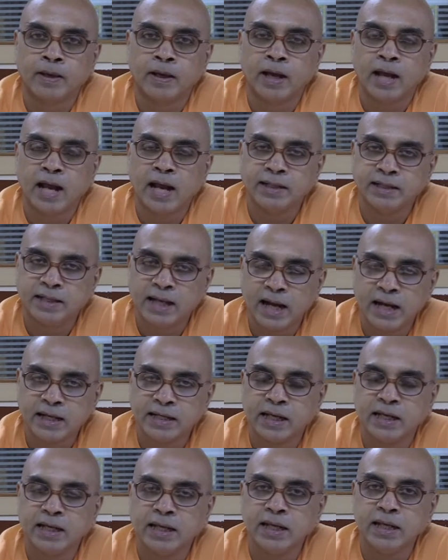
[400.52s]
And that
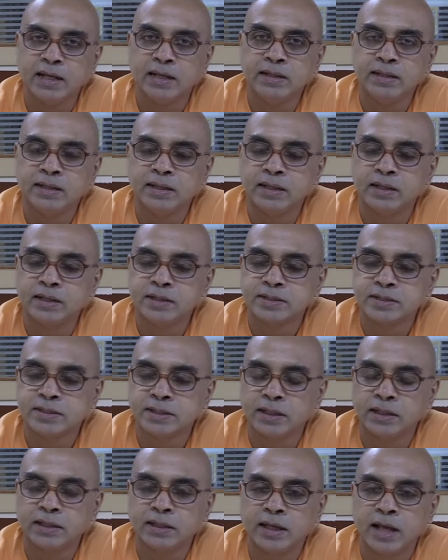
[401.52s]
again is
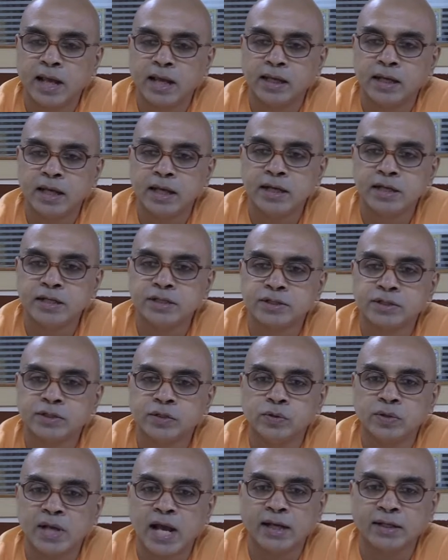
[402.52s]

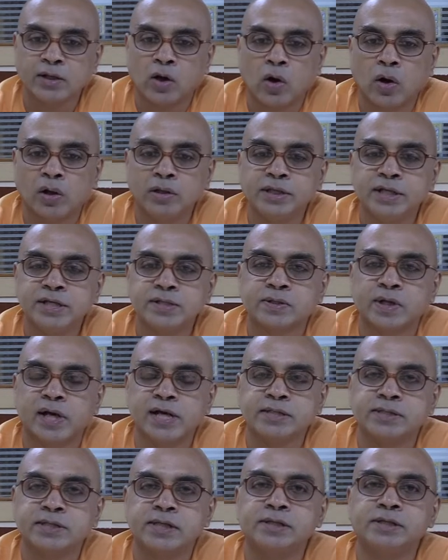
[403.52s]
used, and all these
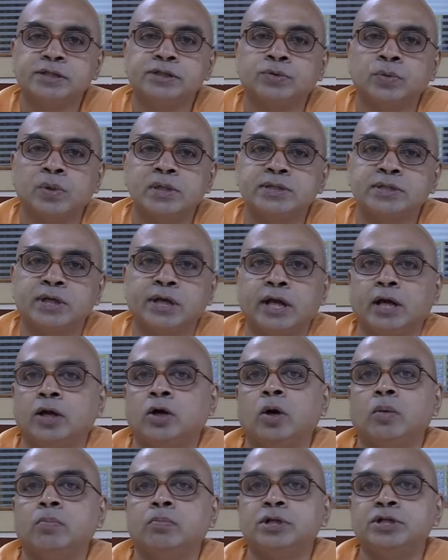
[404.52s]
rites and rituals are
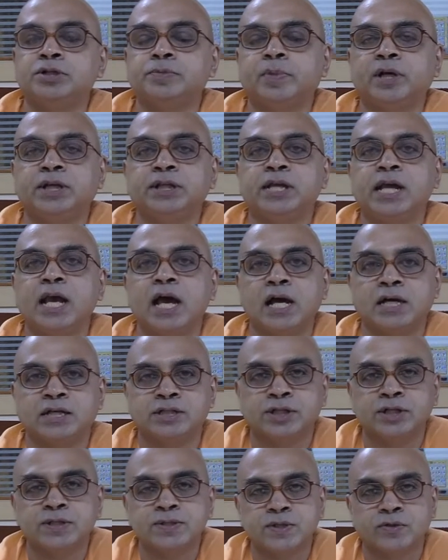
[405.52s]
accomplished by the
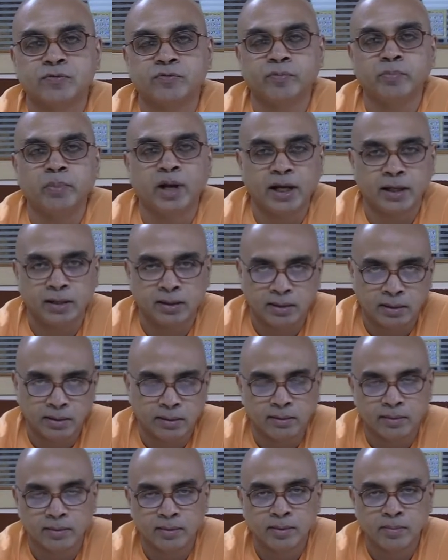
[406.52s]
actions of man.
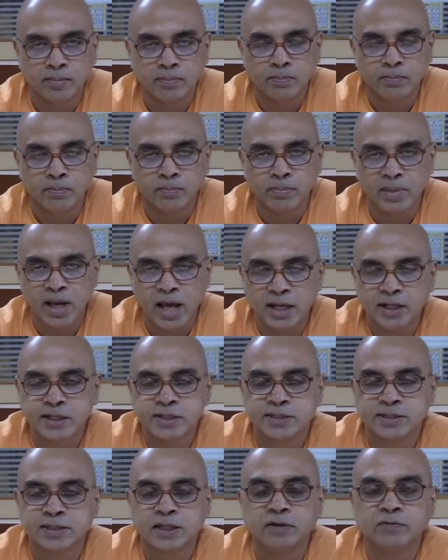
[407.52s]
Man
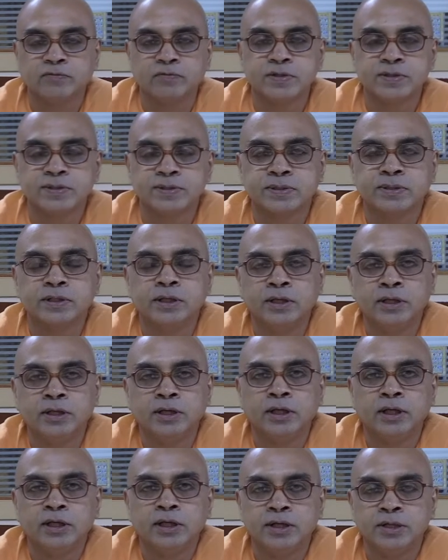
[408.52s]
itself is
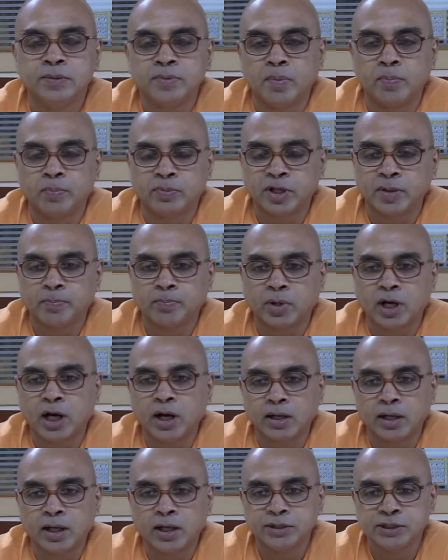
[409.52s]
the
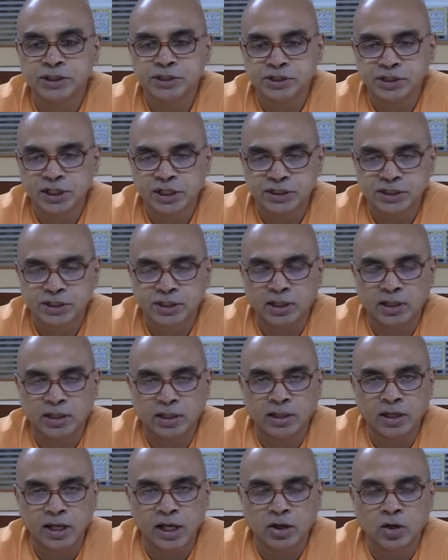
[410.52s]
pranadi
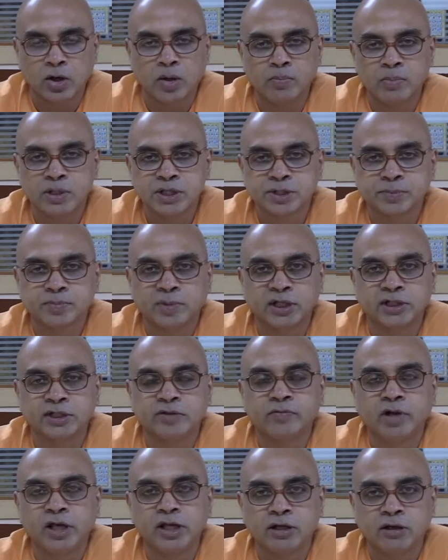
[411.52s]
cheshta, accomplished by the
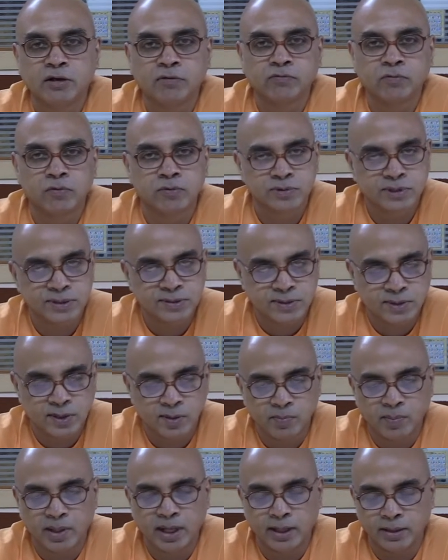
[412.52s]
vital forces in
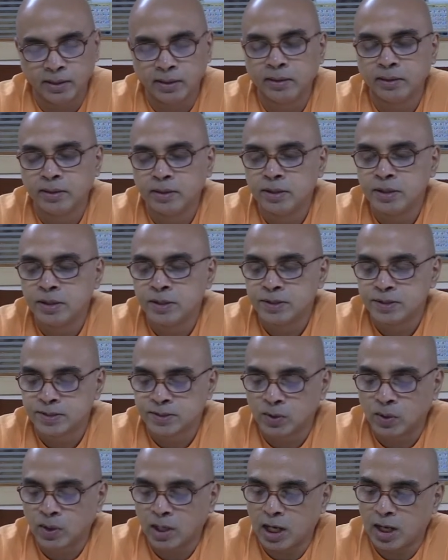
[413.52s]
man.
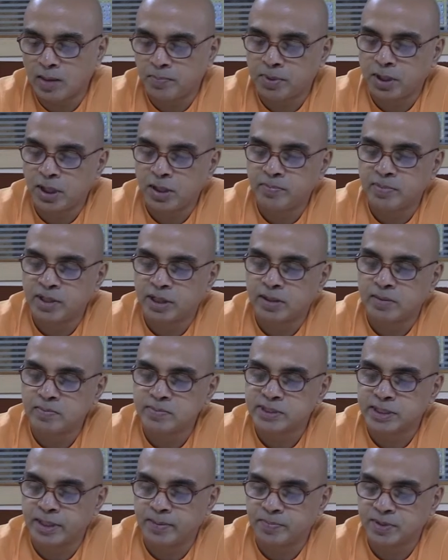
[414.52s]
So, Apa
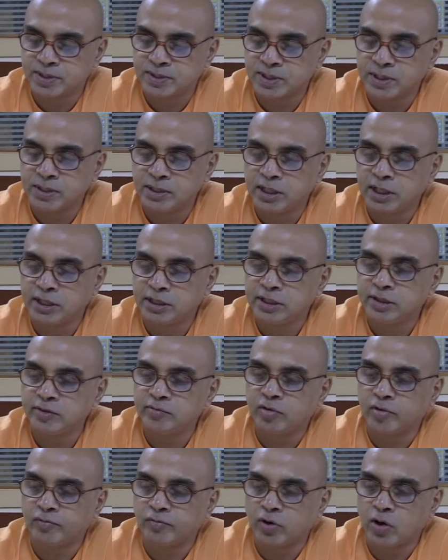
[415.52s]
becomes representative
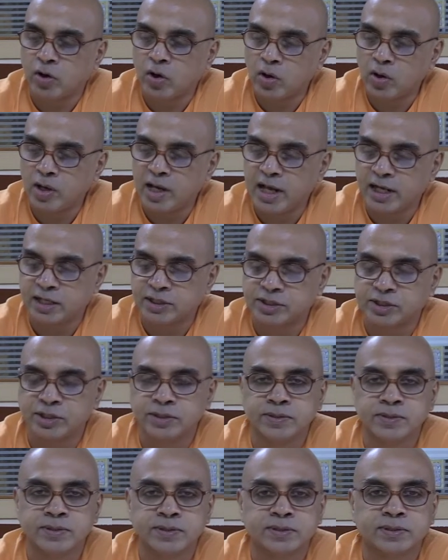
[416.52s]
of all
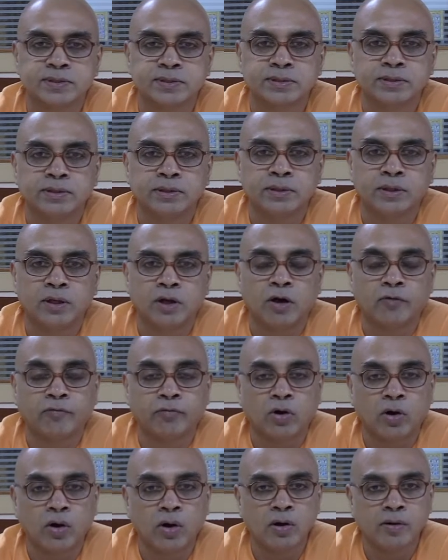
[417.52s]
actions, of
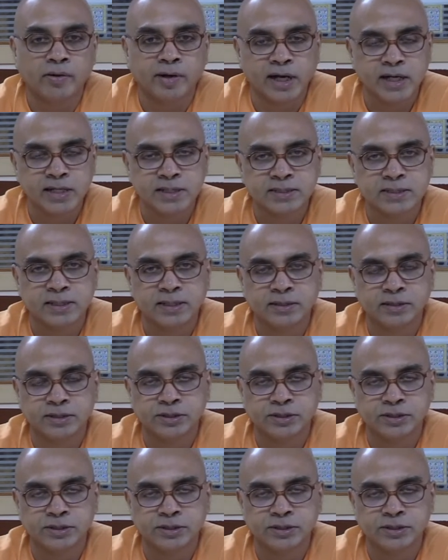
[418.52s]
all rites and